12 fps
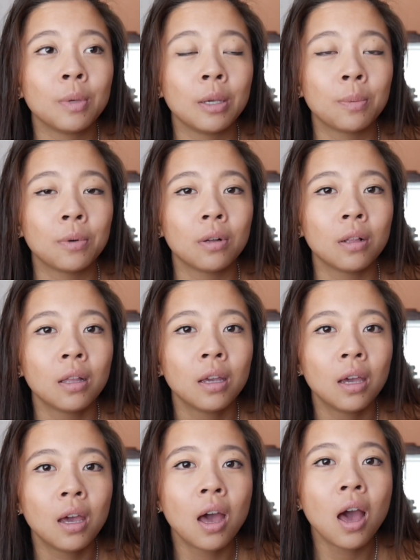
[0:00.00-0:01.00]
people.
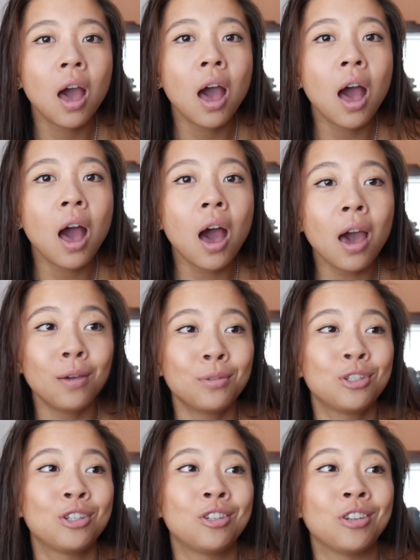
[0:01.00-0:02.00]
I
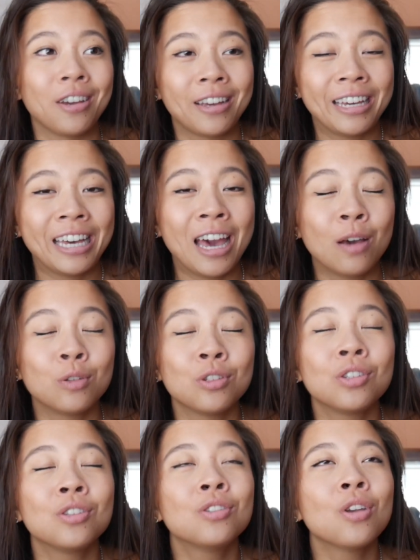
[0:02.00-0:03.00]
was shook. I
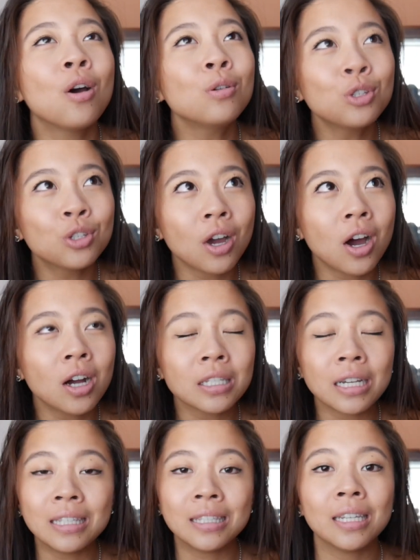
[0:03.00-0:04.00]
was so
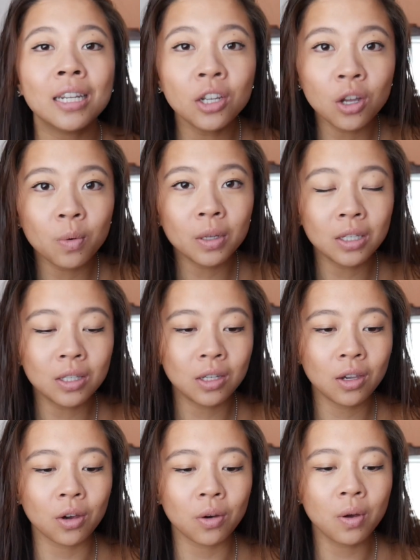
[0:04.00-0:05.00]
shocked. I didn't know what to
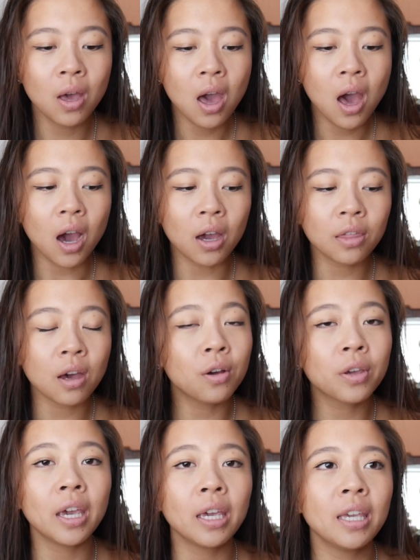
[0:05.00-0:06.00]
do. I
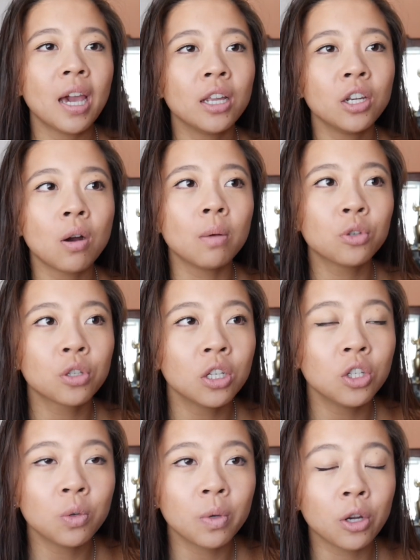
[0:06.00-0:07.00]
thought, okay, yeah, no, I'm just
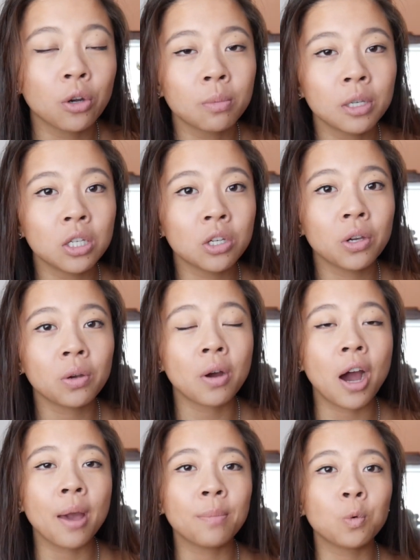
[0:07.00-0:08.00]
gonna do what I normally do.
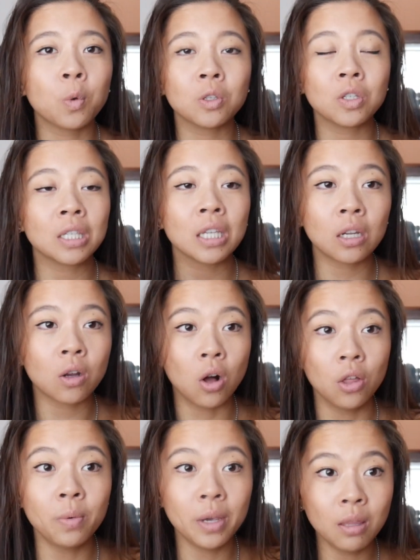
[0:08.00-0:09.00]
I'm going to sit
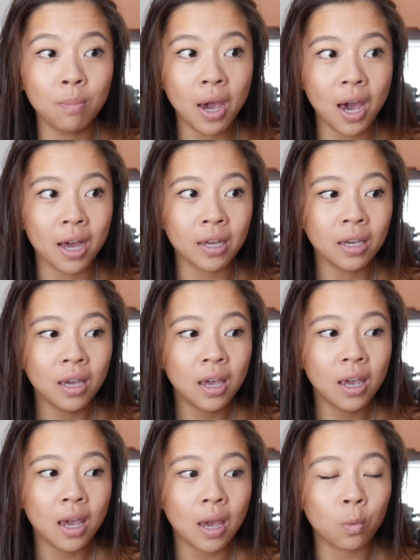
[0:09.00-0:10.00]
all the way in the back
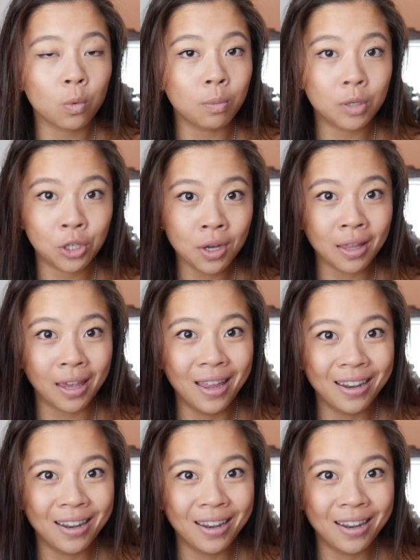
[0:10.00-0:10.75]
and we'll be chilling.